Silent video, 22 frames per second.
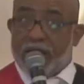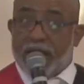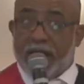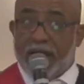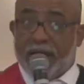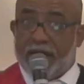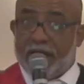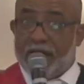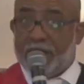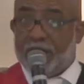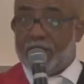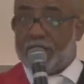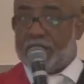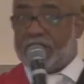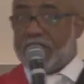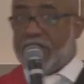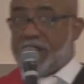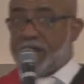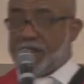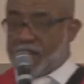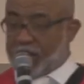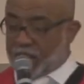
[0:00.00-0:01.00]
and then you
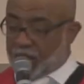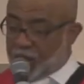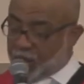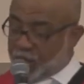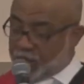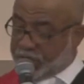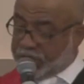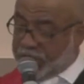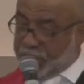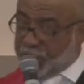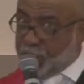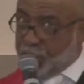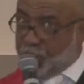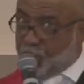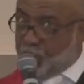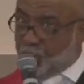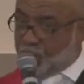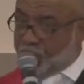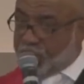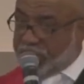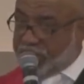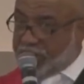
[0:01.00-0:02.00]
take the clothes and you'd
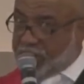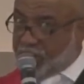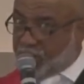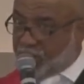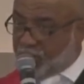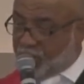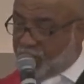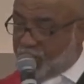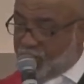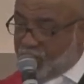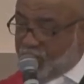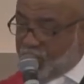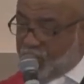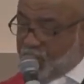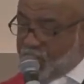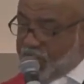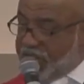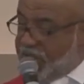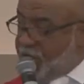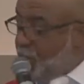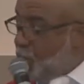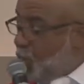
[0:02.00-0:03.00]
run it through
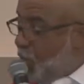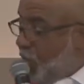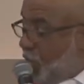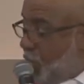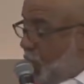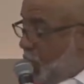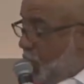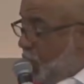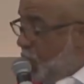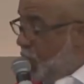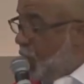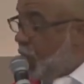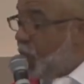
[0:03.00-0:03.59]
a wringer